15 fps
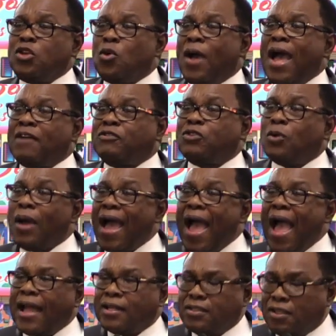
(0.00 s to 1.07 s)
you have to
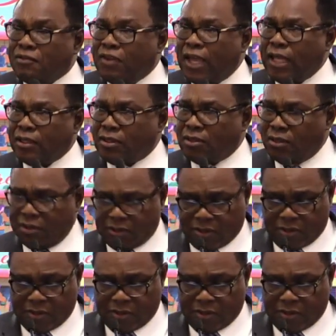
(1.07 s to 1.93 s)
activate.